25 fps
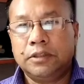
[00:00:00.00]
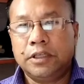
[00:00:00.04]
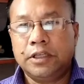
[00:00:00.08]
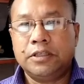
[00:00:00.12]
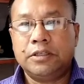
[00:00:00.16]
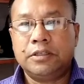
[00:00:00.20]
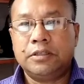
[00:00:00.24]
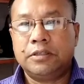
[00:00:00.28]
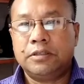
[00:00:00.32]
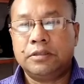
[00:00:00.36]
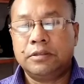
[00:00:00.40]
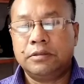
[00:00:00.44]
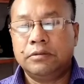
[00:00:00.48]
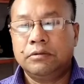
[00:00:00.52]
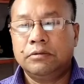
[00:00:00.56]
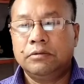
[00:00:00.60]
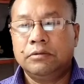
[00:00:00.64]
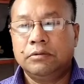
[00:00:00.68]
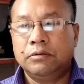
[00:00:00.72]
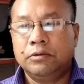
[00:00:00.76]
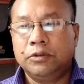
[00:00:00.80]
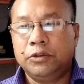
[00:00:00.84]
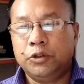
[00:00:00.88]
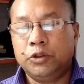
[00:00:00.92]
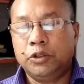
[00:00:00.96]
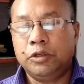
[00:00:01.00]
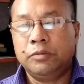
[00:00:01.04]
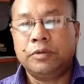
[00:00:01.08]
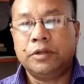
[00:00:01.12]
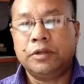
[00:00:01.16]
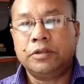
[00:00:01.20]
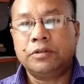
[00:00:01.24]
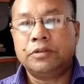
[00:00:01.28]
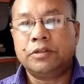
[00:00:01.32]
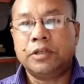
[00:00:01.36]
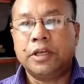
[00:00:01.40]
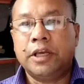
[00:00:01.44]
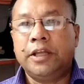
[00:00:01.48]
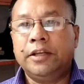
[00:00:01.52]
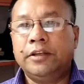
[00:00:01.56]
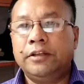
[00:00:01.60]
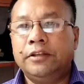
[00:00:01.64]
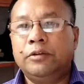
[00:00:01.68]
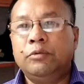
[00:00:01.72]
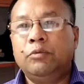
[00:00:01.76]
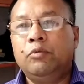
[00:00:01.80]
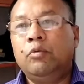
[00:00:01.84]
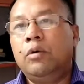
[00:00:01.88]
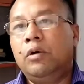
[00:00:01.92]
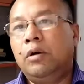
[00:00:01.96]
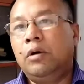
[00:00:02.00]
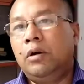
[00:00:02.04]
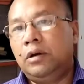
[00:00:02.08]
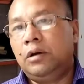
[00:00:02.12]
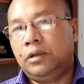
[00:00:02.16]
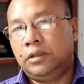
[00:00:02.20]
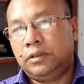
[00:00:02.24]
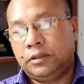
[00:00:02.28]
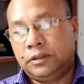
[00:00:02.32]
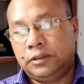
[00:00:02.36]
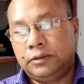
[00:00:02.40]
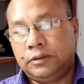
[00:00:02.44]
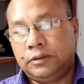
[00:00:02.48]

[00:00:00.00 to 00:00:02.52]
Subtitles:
this universe and world.